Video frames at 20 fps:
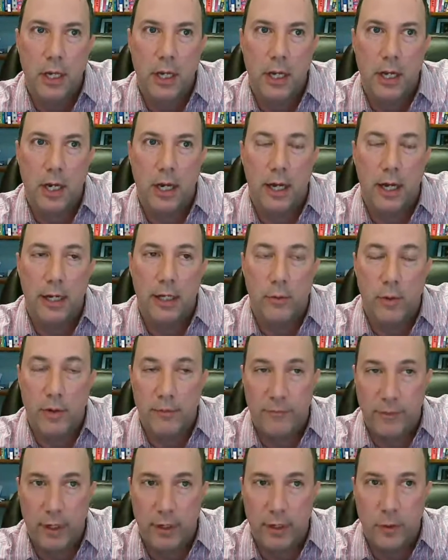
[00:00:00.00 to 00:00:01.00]
It went
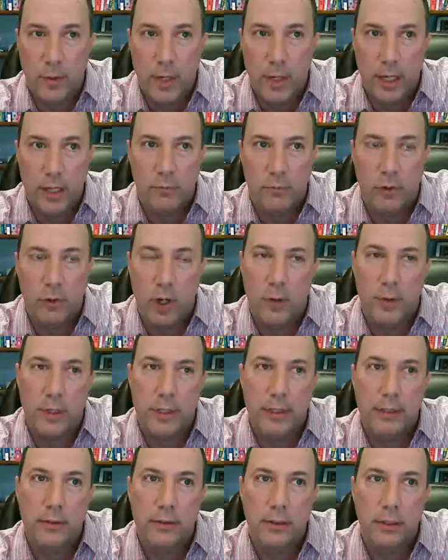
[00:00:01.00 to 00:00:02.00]
very well.
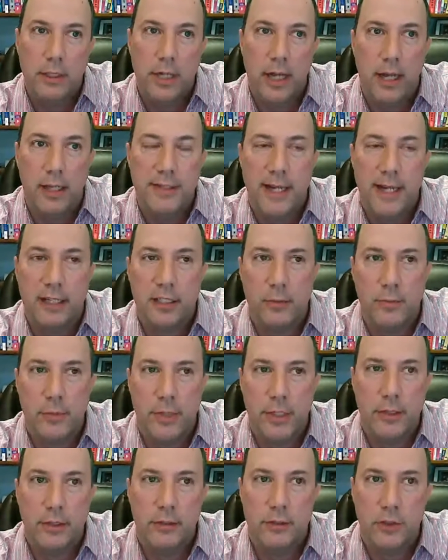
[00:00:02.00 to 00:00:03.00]
Rowan contacted
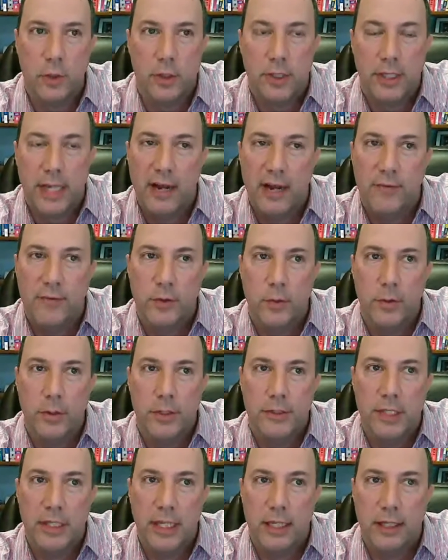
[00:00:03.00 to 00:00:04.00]
me shortly
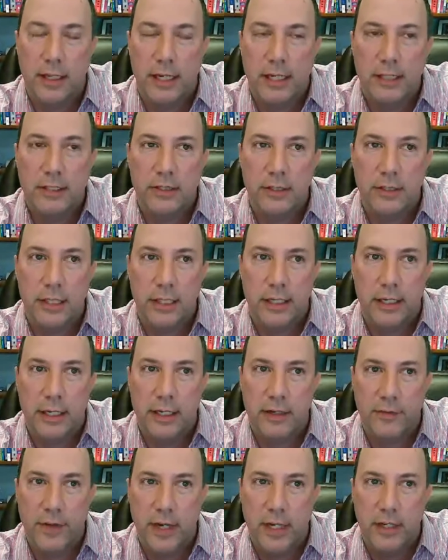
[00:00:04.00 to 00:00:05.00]
afterwards, and they liked the
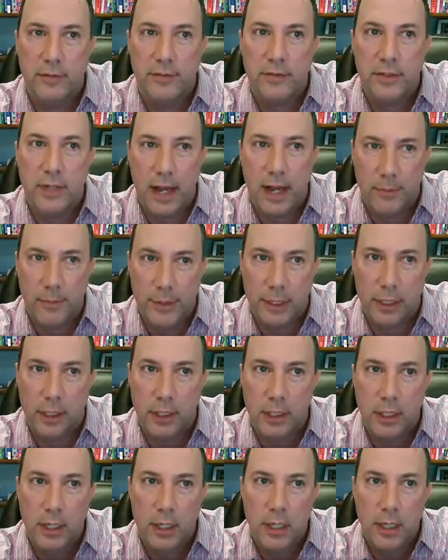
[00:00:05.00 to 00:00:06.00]
innovative topic,
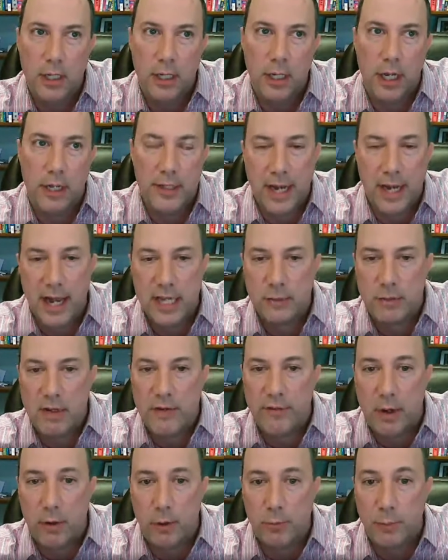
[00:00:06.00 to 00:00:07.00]
and they asked me
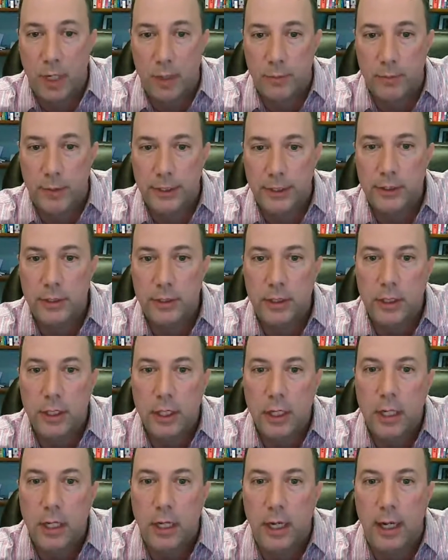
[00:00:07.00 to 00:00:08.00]
if I would publish.
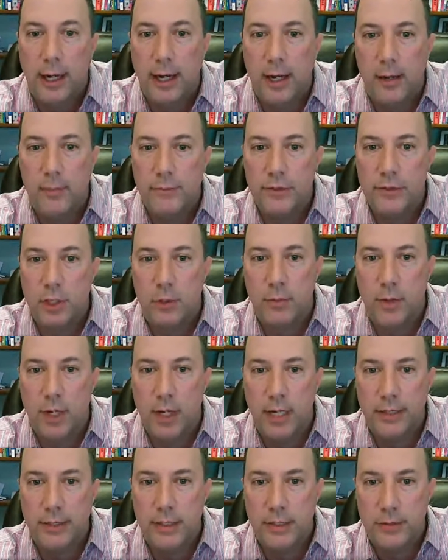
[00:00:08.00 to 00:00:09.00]
So
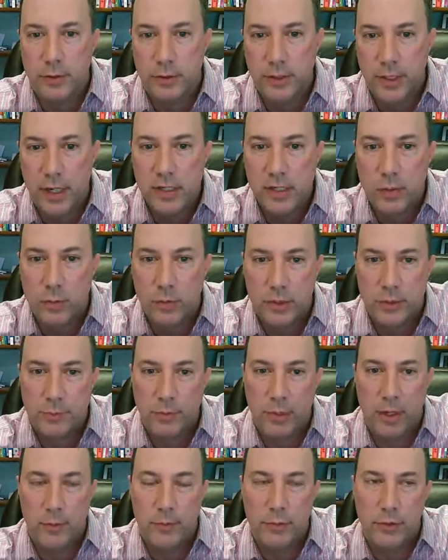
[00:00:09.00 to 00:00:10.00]
my dissertation was
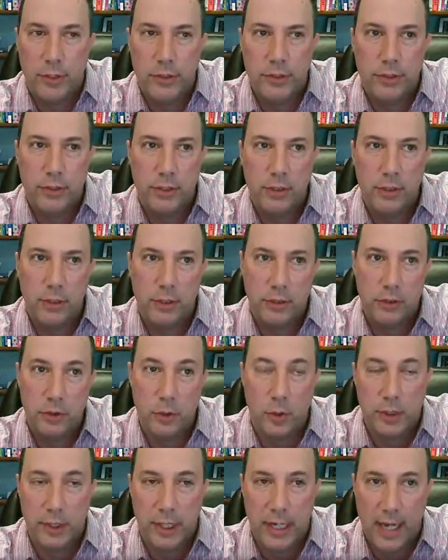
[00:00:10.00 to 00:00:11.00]
published
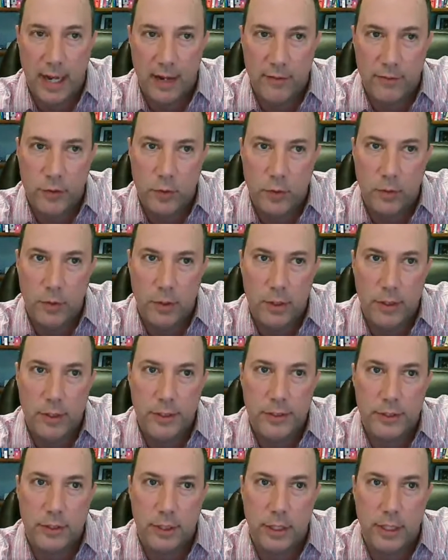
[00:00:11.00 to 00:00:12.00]
shortly
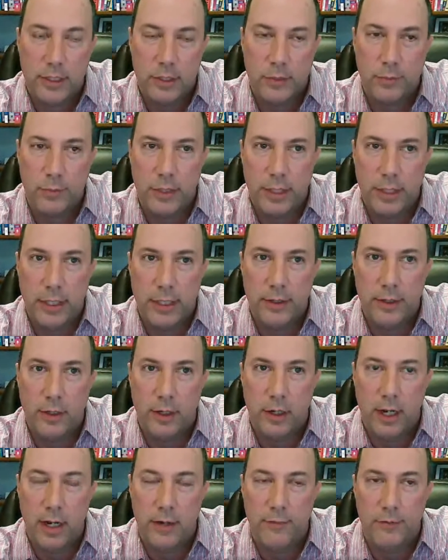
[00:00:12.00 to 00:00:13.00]
afterwards. It's been
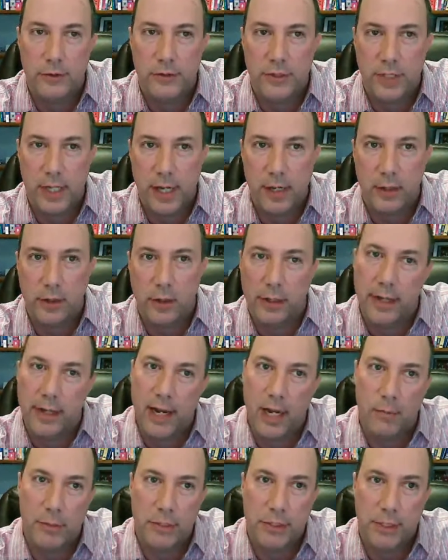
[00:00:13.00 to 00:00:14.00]
for sale on
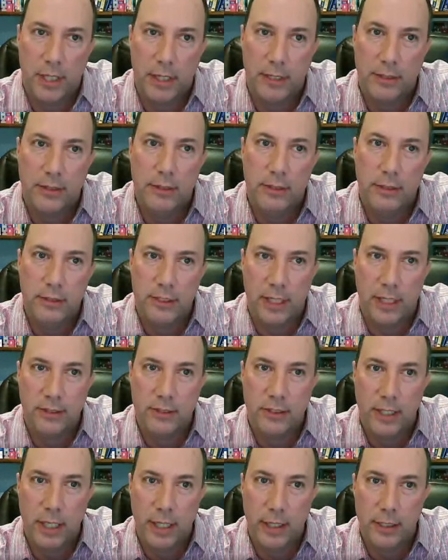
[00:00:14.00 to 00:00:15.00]
Amazon
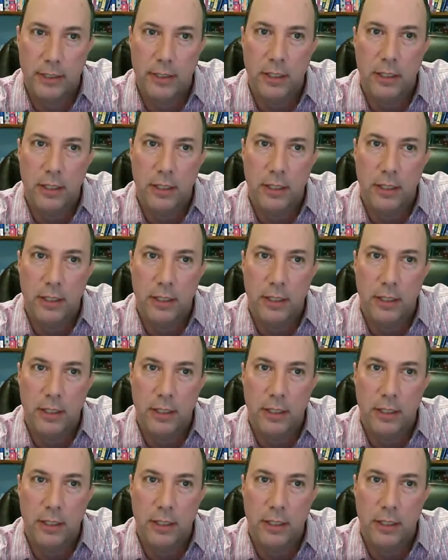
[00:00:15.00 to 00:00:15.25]
since then.